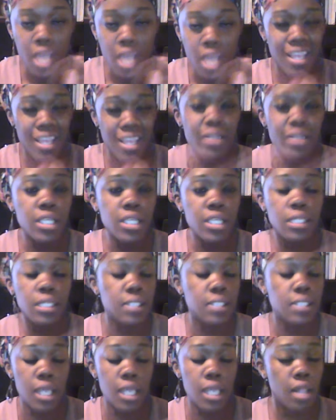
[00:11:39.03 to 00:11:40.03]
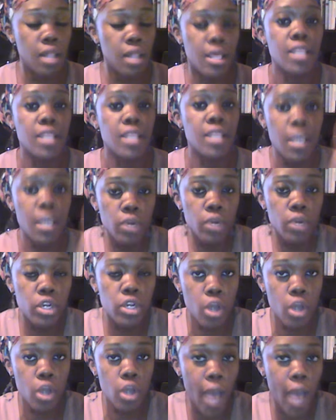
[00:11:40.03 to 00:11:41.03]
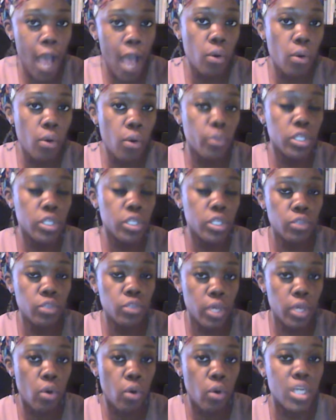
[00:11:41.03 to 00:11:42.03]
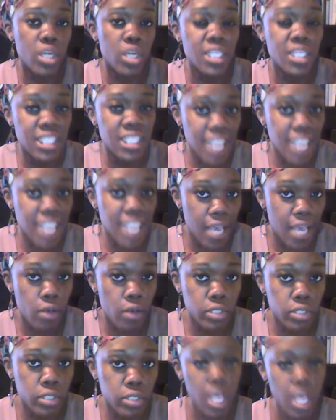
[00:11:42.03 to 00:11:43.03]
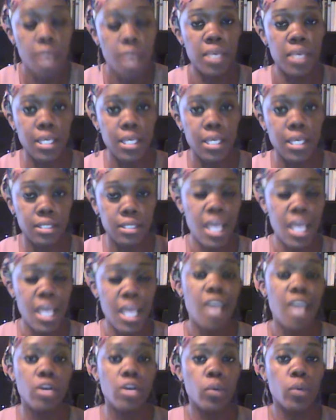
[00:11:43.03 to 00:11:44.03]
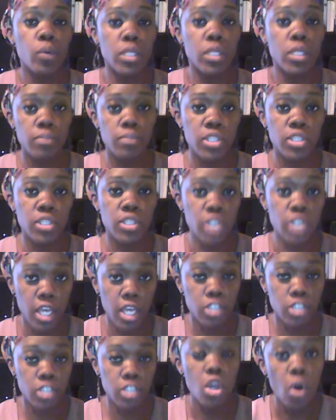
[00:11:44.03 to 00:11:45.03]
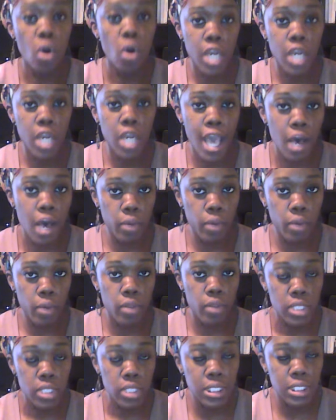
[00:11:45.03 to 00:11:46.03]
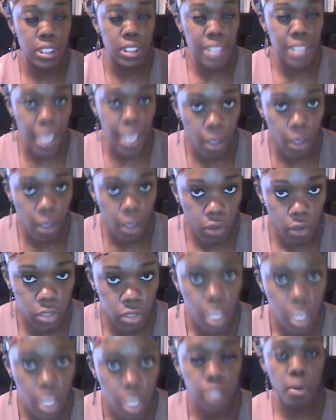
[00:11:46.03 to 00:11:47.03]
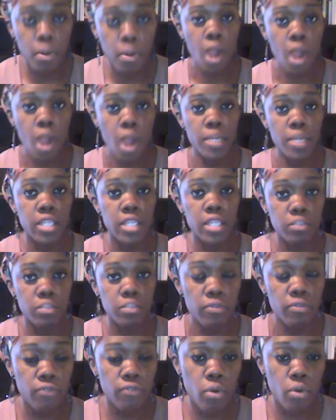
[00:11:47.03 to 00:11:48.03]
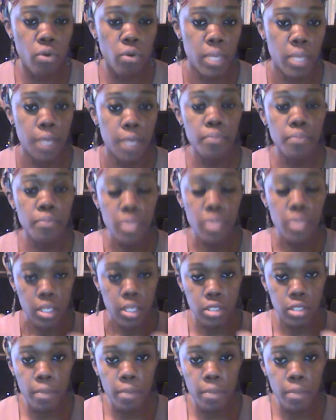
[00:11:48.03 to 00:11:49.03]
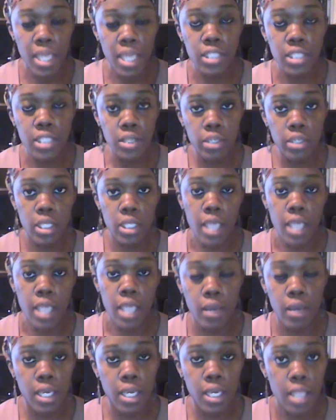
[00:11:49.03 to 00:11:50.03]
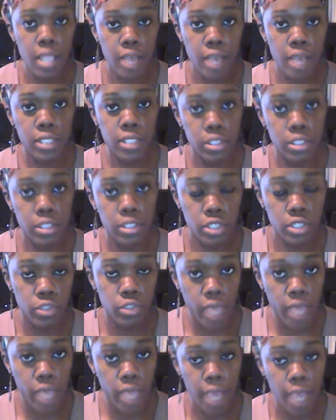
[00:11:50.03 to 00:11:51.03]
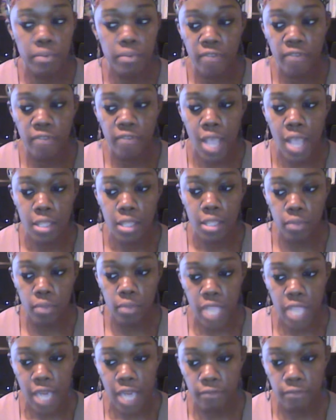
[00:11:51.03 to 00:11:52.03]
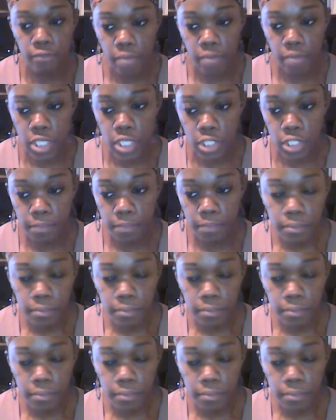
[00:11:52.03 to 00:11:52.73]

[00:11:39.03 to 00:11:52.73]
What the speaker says: They don't need to see all of that. They want to know, how are we doing on sales? Because they are going to be judged on how well the sales department is performing. So managerial accounting allows us to do that, provide them with that information.